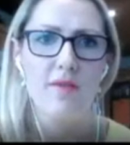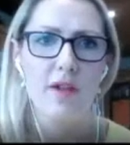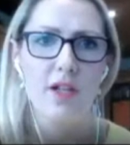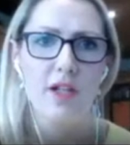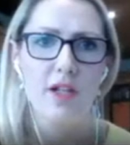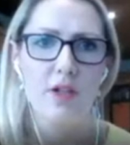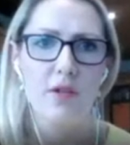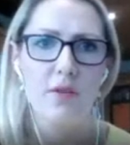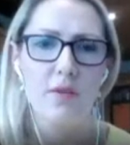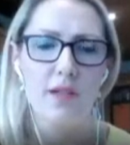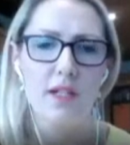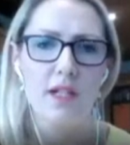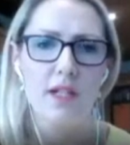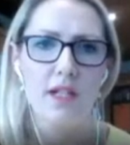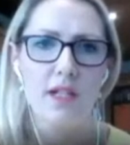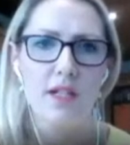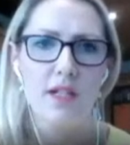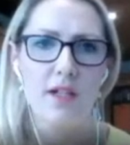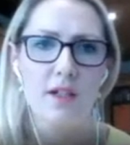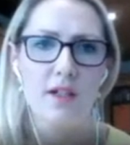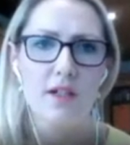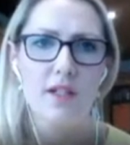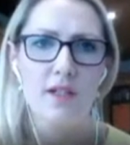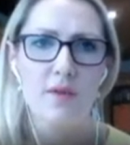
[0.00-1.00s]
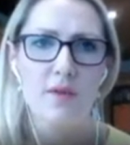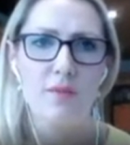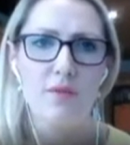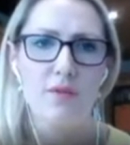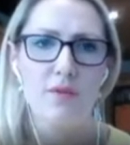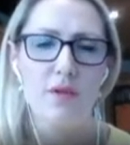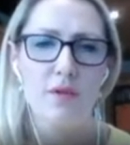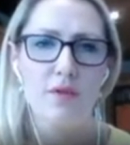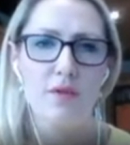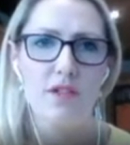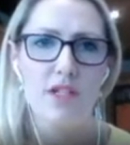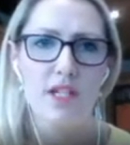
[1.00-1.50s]
I go in here to
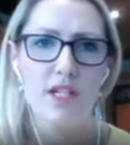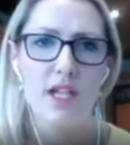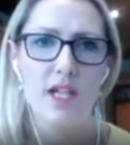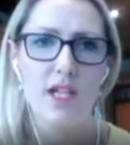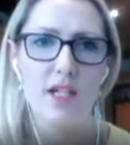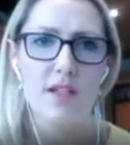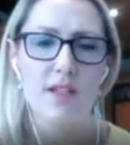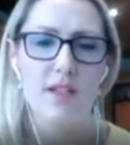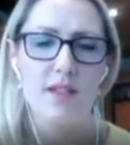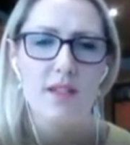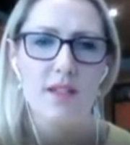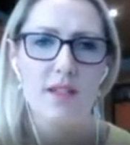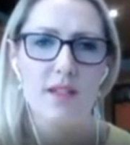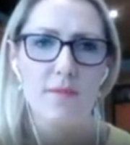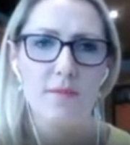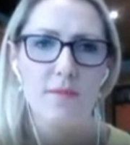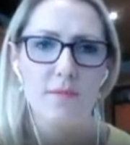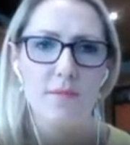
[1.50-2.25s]
projects,